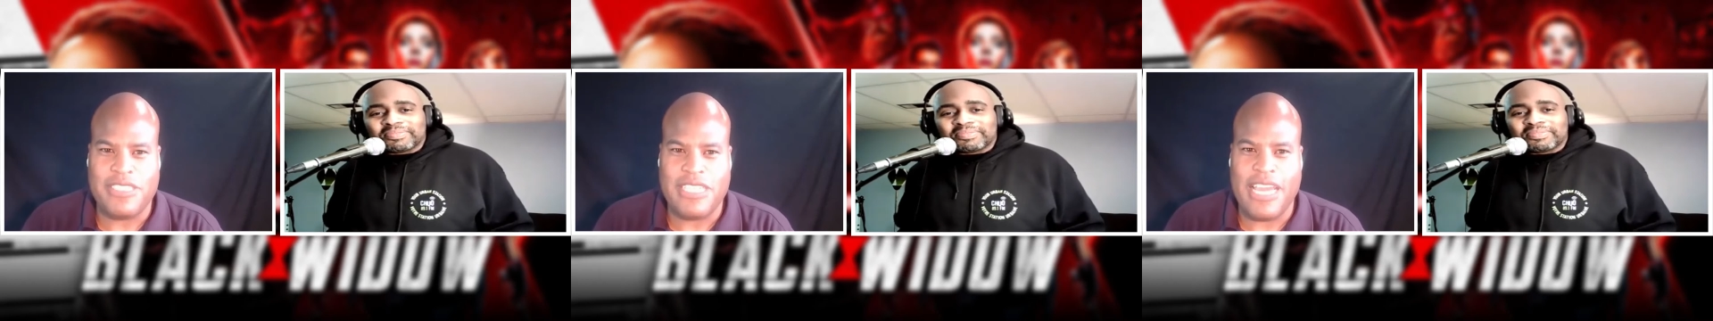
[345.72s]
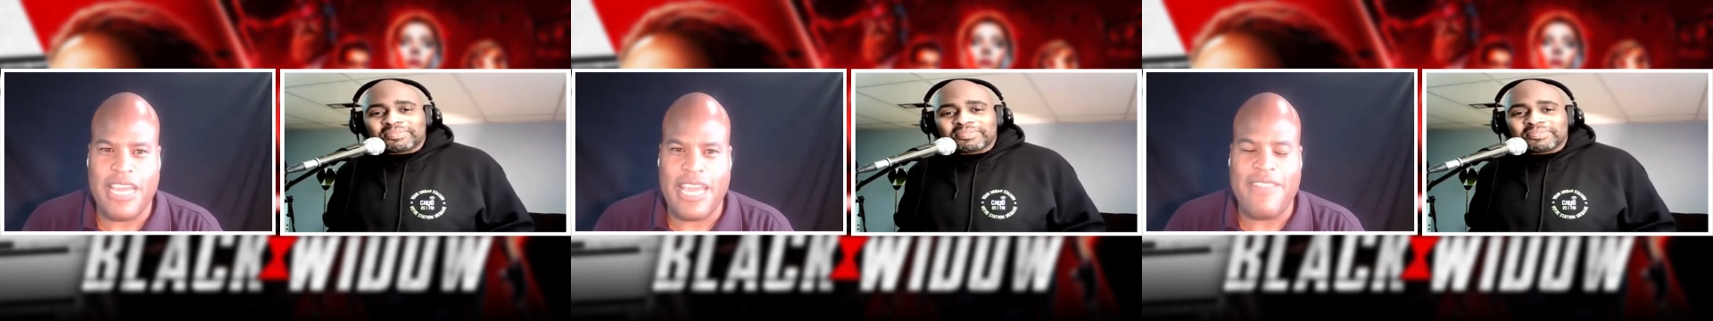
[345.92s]
Speaker 1: of
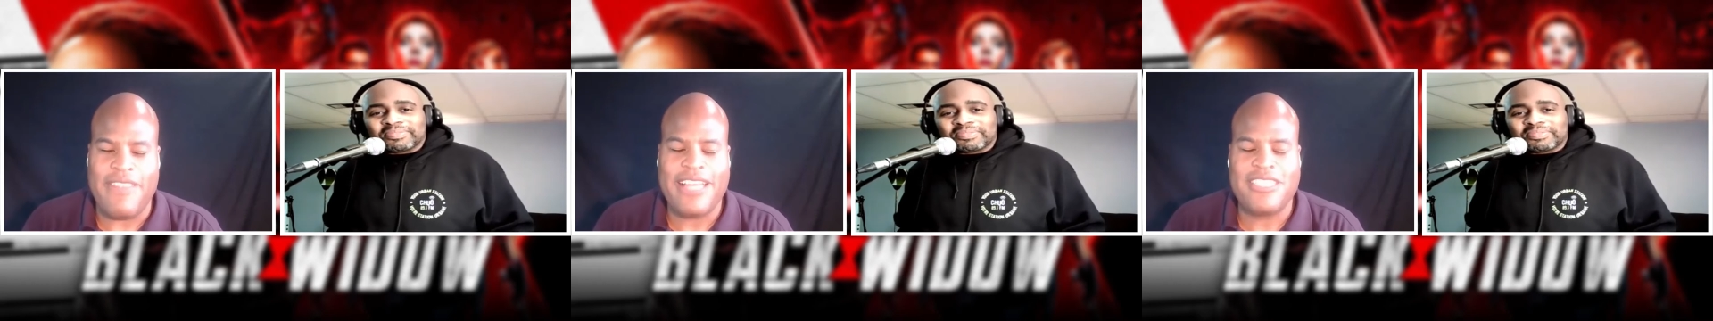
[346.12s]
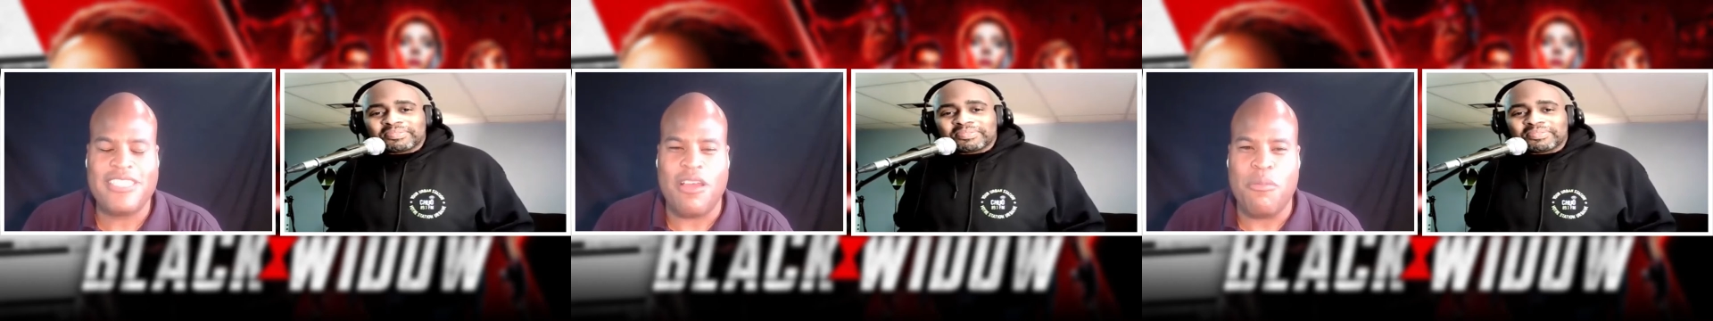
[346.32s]
seeing,
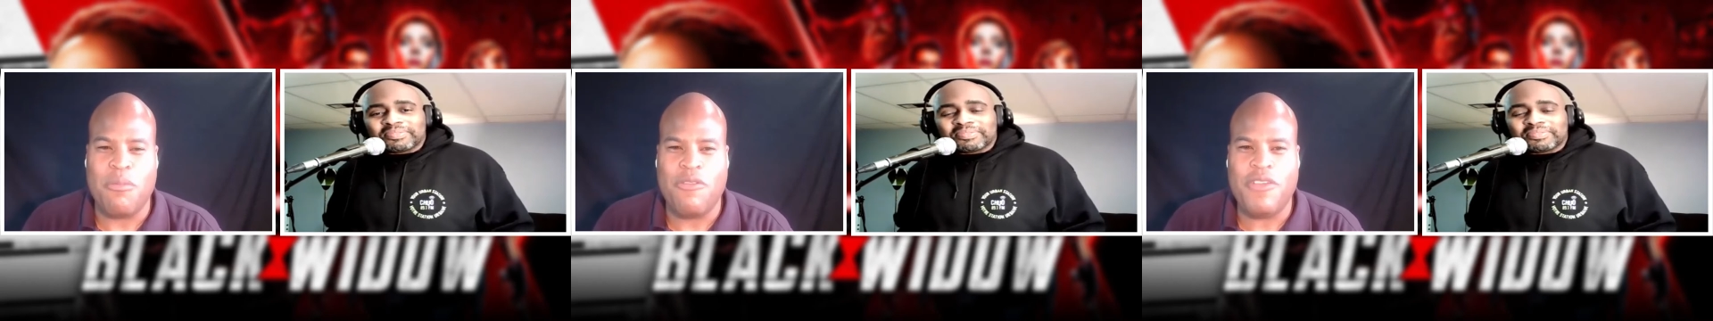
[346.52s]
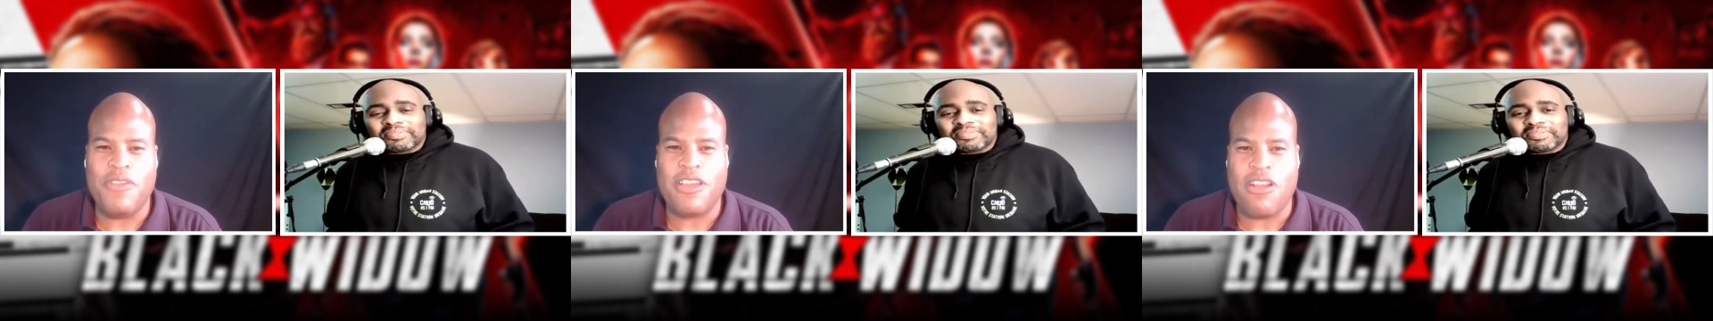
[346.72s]
and that's a
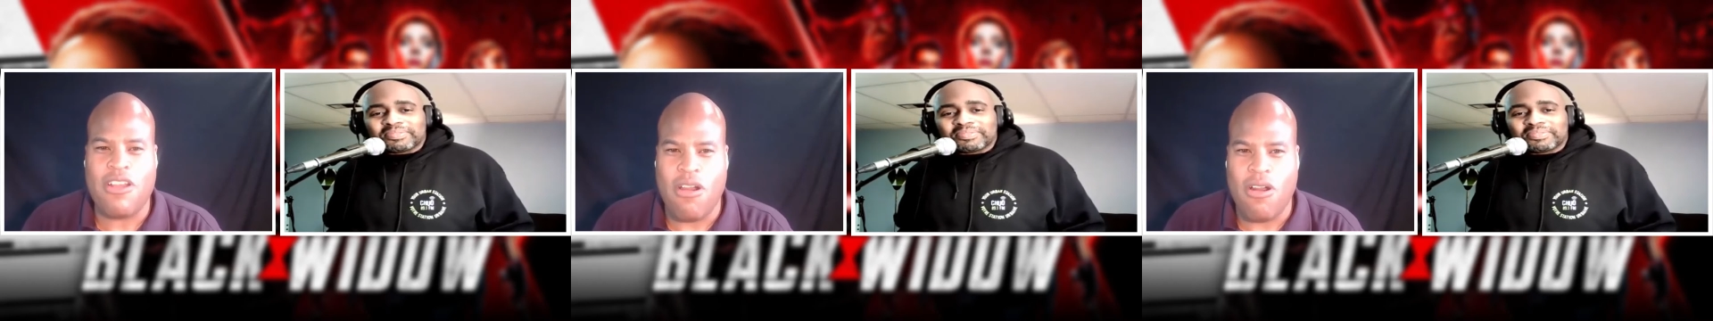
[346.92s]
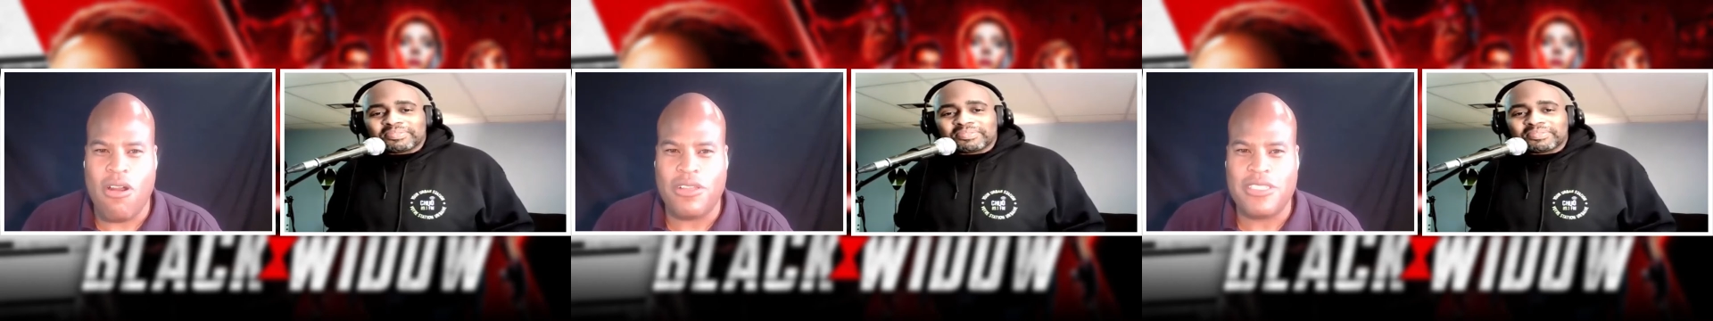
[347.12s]
movie
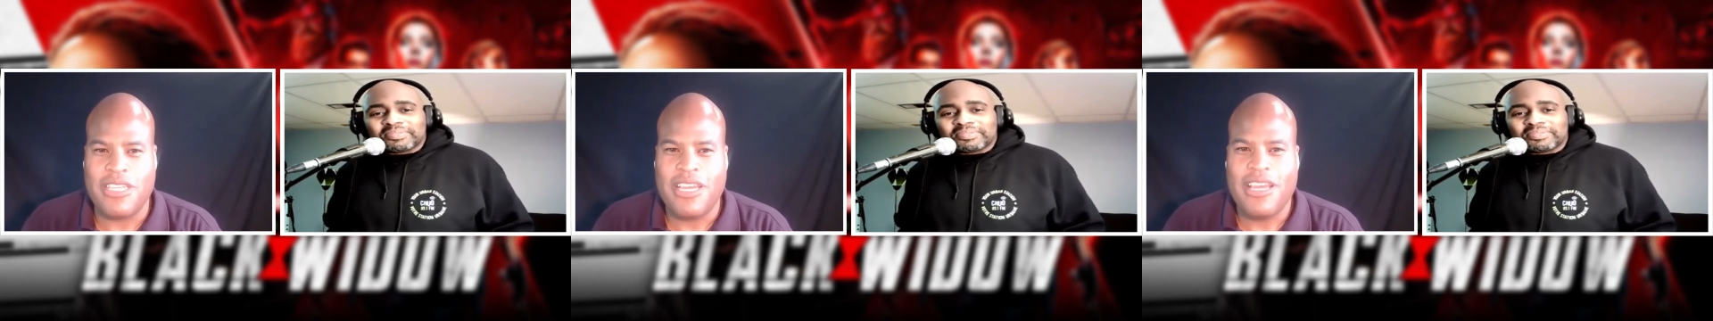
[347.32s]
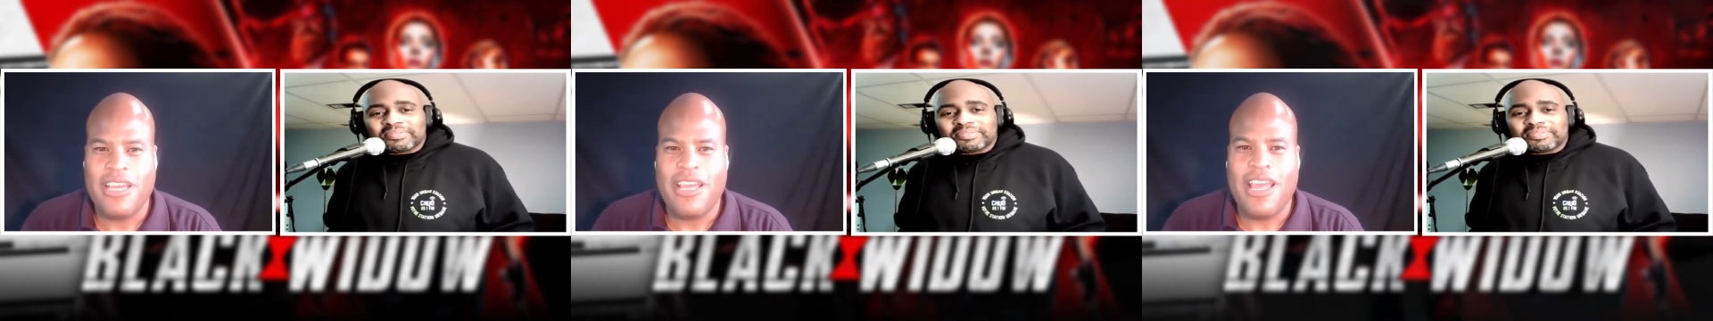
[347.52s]

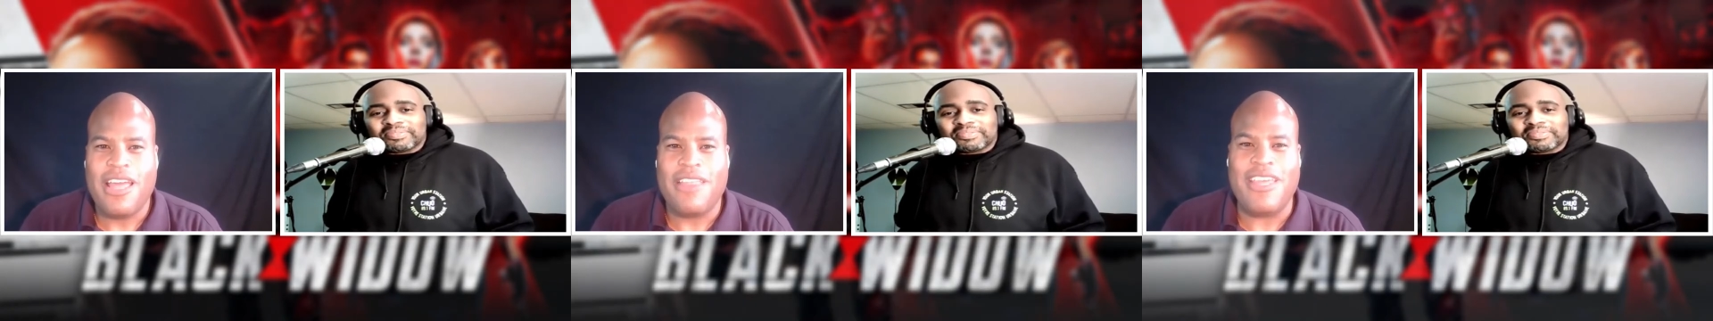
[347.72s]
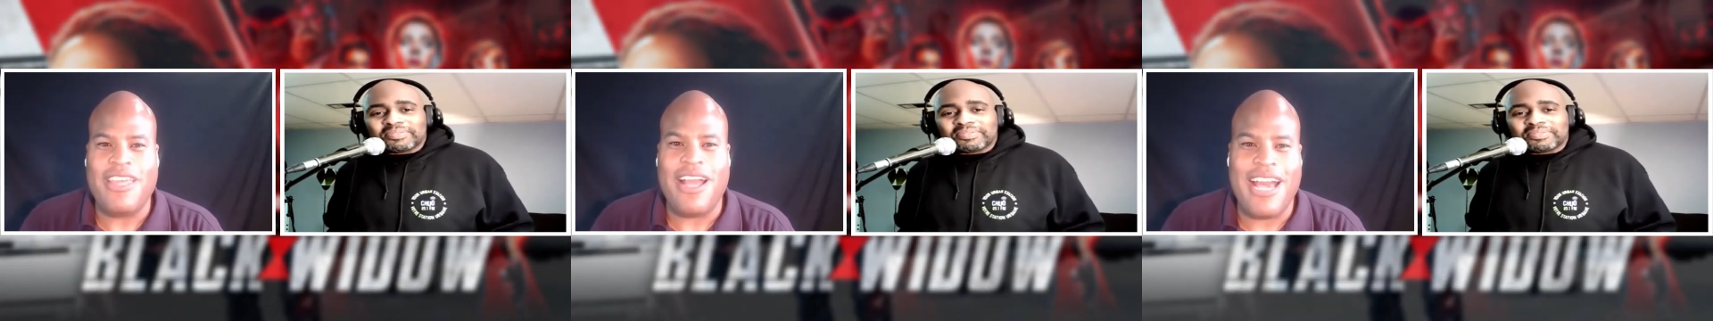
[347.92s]
called
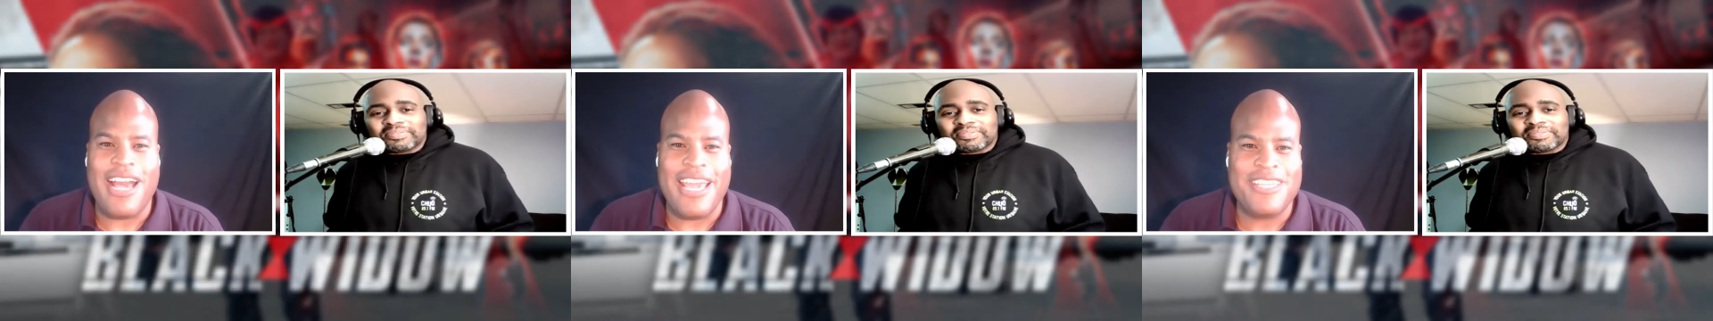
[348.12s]
The